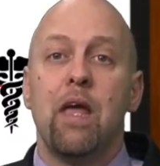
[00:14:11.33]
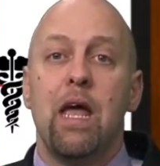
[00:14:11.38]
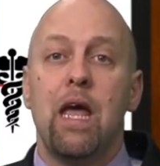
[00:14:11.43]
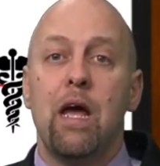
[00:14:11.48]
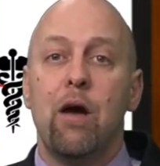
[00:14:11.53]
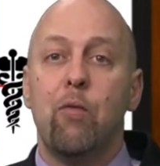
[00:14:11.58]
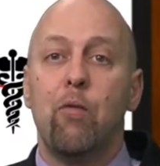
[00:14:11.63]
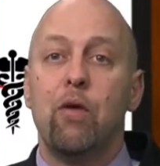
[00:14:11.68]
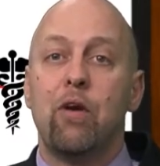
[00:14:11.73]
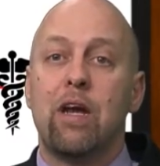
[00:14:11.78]

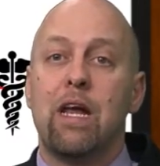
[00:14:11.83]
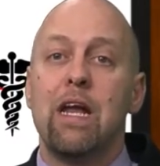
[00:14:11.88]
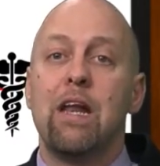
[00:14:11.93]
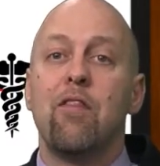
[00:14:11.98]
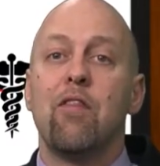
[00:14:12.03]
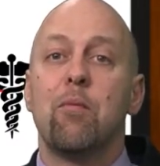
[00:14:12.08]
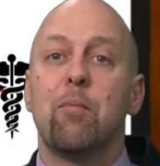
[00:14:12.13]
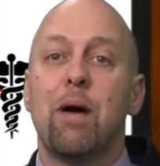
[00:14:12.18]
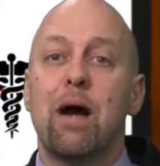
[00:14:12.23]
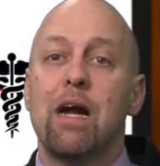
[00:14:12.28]
And we're
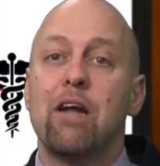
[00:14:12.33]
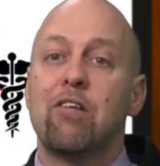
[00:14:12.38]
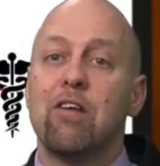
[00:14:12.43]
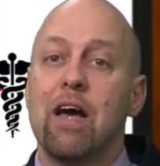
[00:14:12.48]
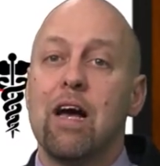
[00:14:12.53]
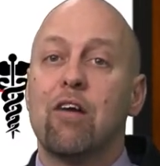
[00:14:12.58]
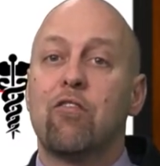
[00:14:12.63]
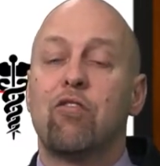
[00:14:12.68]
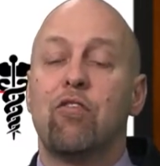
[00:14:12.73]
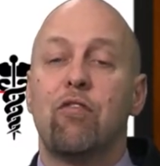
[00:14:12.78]
getting the body to
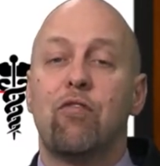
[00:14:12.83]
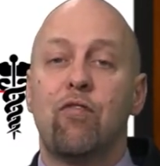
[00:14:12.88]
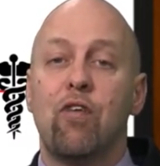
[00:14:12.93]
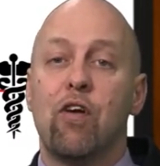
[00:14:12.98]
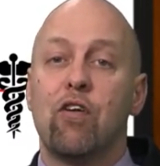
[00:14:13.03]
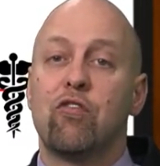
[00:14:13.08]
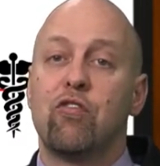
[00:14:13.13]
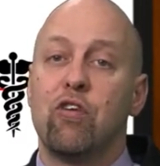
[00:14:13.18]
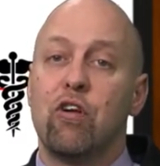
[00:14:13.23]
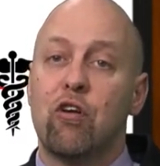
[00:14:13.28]
actually
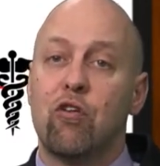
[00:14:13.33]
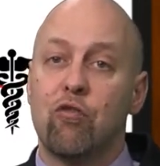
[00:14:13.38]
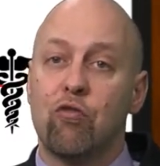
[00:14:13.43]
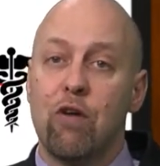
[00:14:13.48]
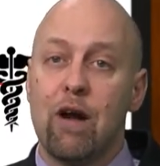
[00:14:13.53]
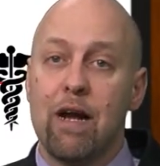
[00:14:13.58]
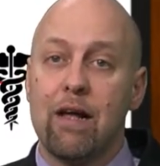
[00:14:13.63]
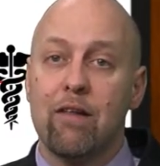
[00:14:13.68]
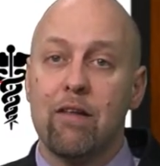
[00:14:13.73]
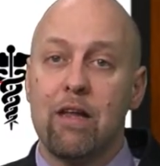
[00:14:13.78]
function
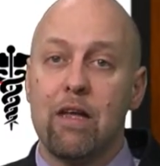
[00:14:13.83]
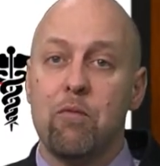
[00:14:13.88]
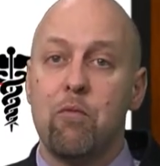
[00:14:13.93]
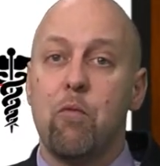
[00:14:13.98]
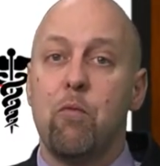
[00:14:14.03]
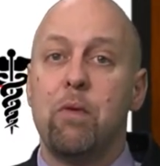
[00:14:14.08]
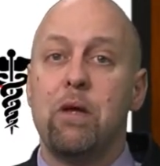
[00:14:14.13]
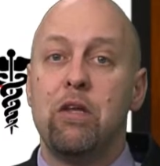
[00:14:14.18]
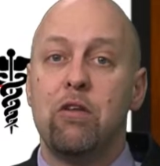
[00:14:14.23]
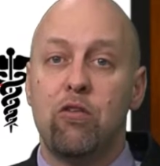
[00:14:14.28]
correctly. And
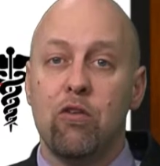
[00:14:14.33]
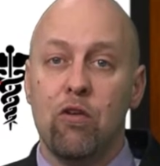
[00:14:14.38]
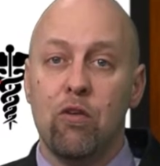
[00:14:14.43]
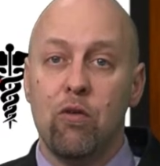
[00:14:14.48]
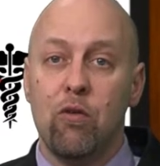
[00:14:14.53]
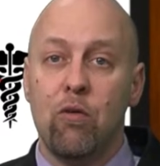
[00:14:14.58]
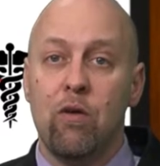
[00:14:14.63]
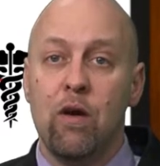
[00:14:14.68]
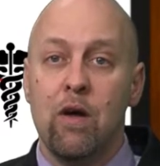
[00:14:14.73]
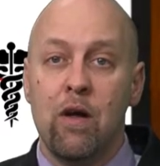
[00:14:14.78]
when we
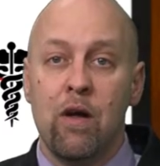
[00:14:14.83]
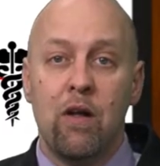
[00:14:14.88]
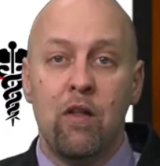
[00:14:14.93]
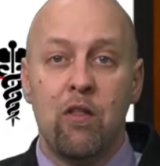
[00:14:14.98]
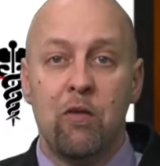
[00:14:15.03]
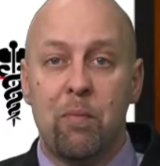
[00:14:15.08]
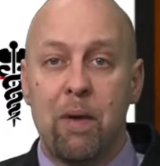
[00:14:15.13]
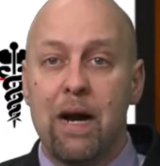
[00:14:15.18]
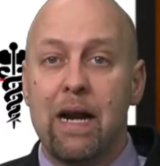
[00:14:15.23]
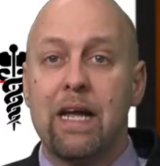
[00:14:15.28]
do,
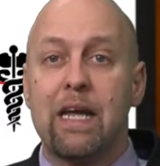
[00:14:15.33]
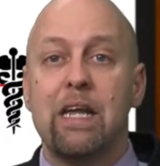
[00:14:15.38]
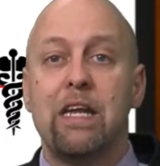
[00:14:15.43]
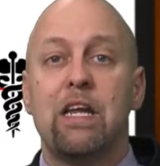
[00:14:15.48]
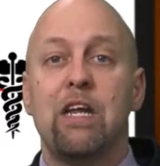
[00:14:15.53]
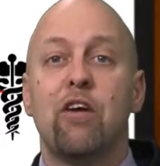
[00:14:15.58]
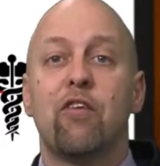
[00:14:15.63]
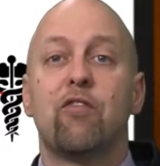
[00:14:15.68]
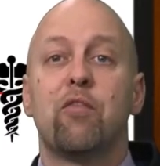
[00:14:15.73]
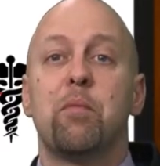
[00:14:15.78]
the body can
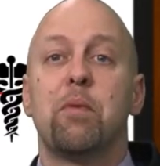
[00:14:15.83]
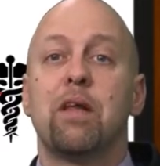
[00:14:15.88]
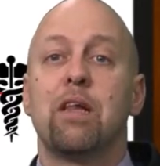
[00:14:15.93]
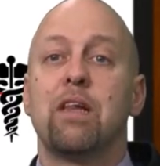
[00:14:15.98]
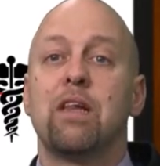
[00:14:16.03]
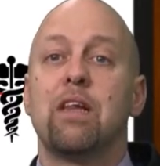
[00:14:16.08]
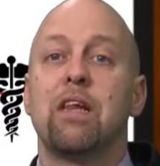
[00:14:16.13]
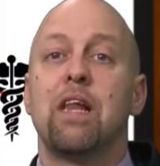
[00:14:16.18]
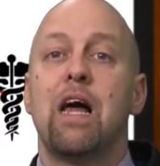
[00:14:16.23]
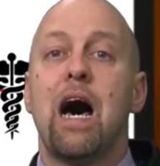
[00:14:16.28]
heal from a
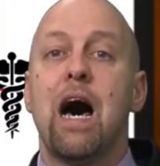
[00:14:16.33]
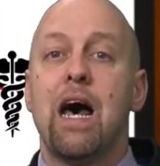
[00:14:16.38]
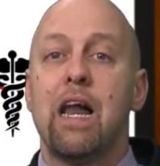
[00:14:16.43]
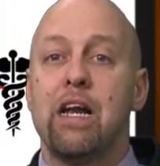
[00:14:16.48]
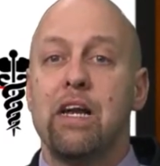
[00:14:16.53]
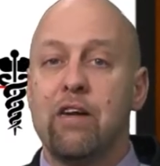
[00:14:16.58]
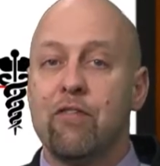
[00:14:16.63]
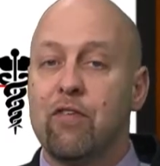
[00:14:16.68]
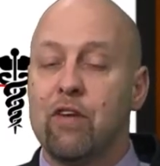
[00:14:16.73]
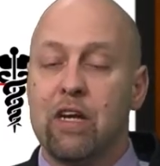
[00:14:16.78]
lot
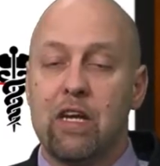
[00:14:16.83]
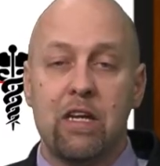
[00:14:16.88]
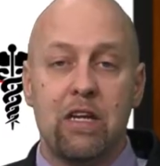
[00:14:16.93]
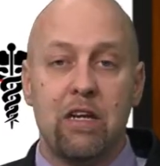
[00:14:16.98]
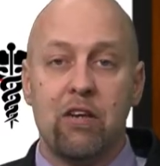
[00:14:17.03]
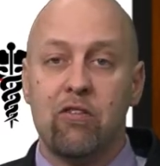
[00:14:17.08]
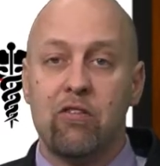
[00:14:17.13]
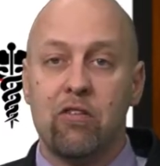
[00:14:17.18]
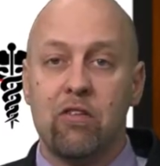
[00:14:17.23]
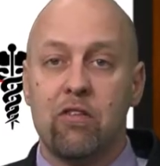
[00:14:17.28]
of different
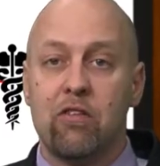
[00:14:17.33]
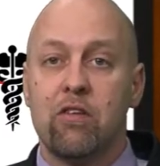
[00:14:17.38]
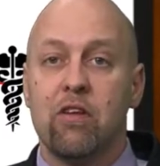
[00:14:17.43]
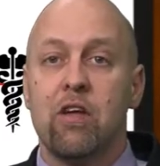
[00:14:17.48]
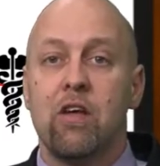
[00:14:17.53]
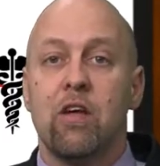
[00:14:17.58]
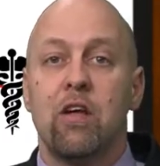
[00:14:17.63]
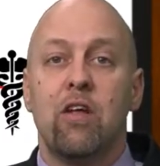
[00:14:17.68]
conditions.